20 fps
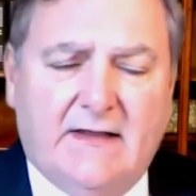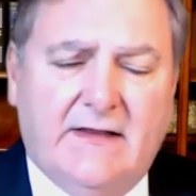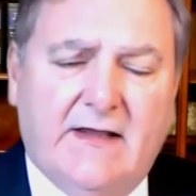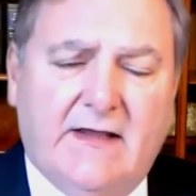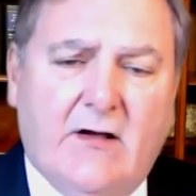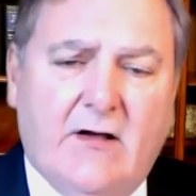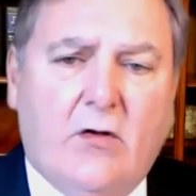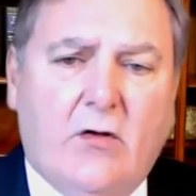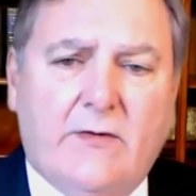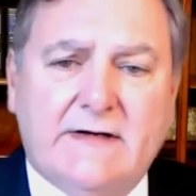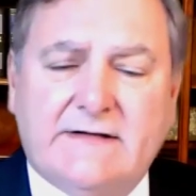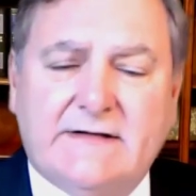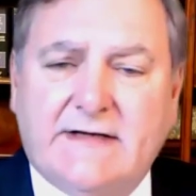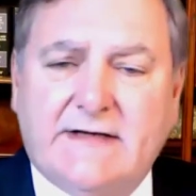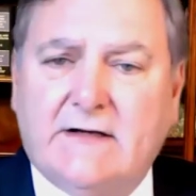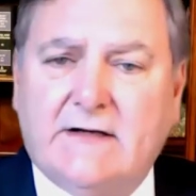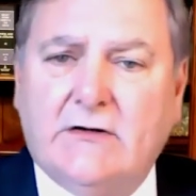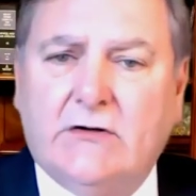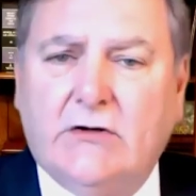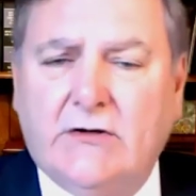They always
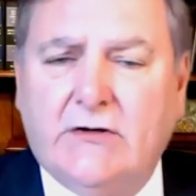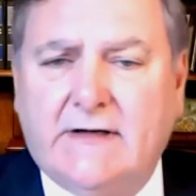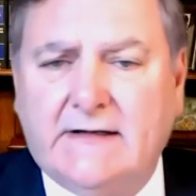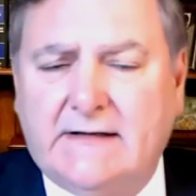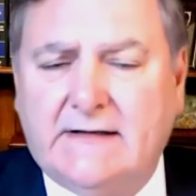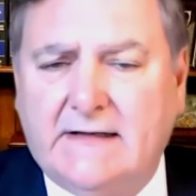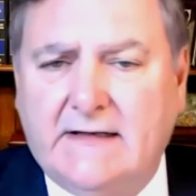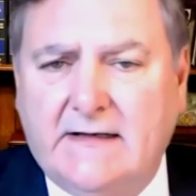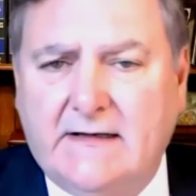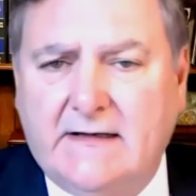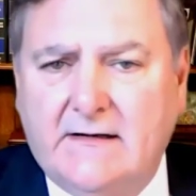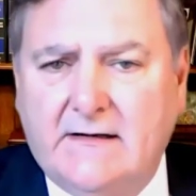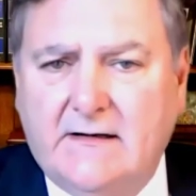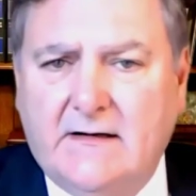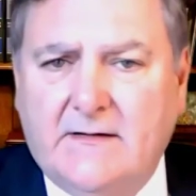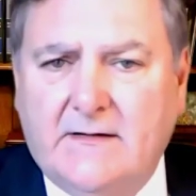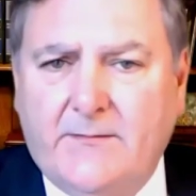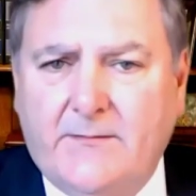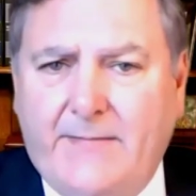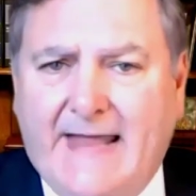take a look at the
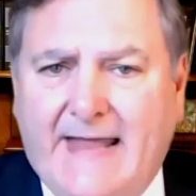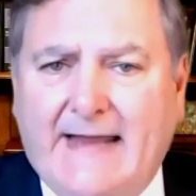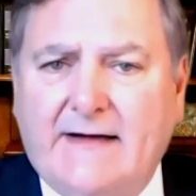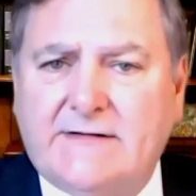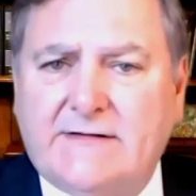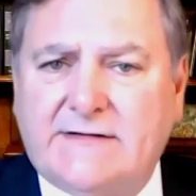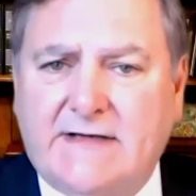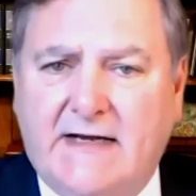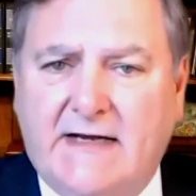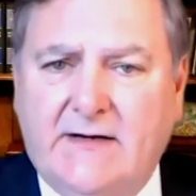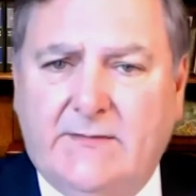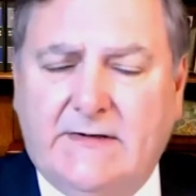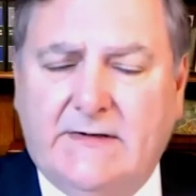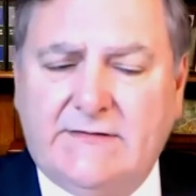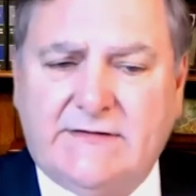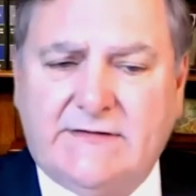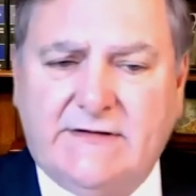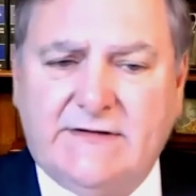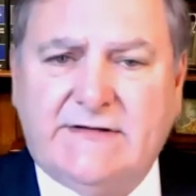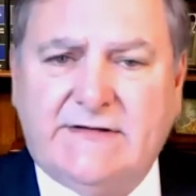bank
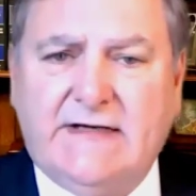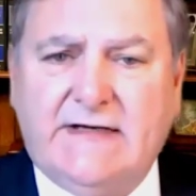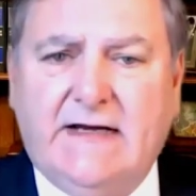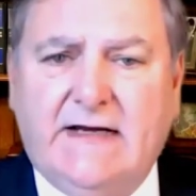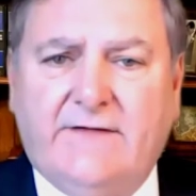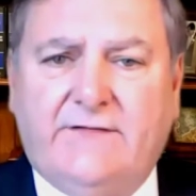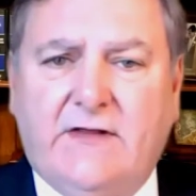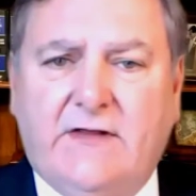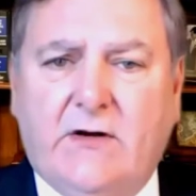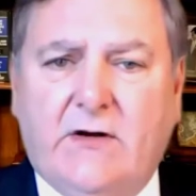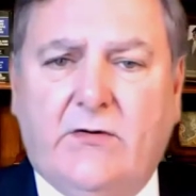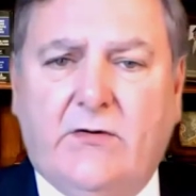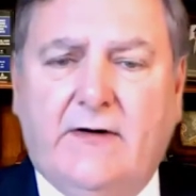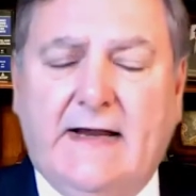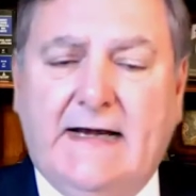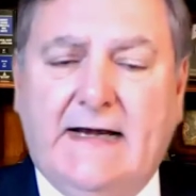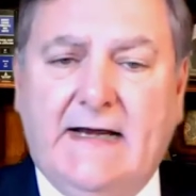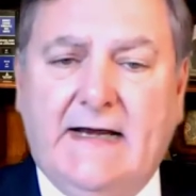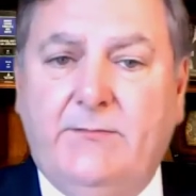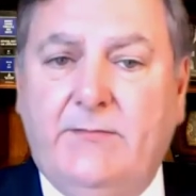statements to see if there were
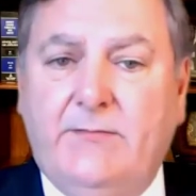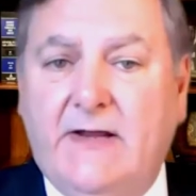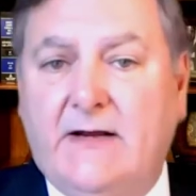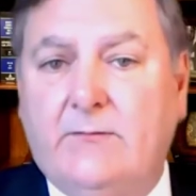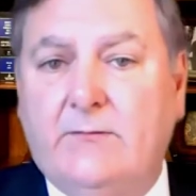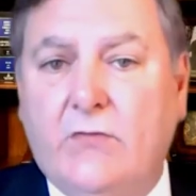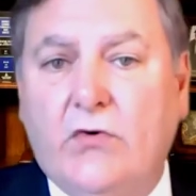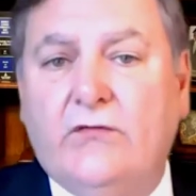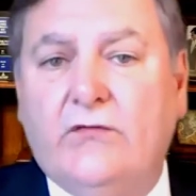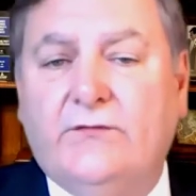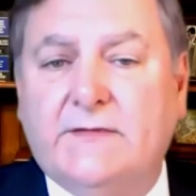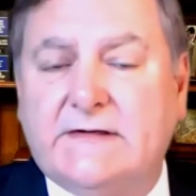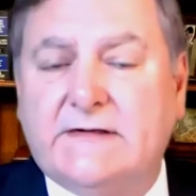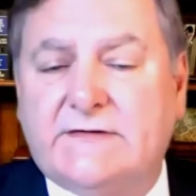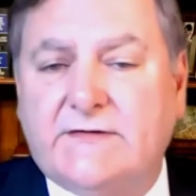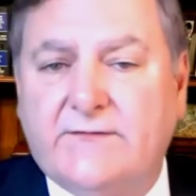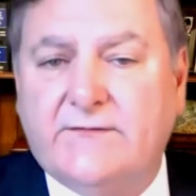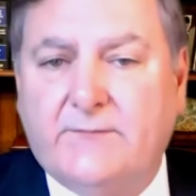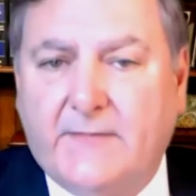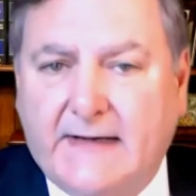any big
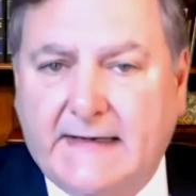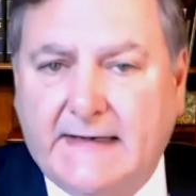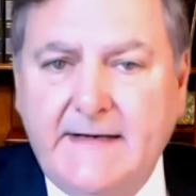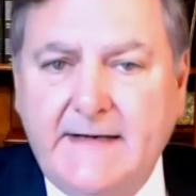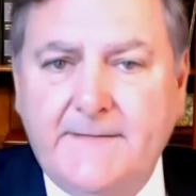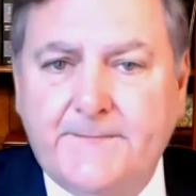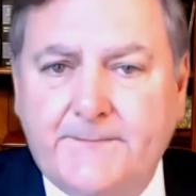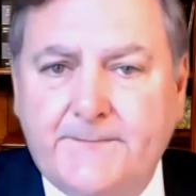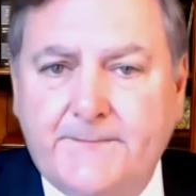movements of money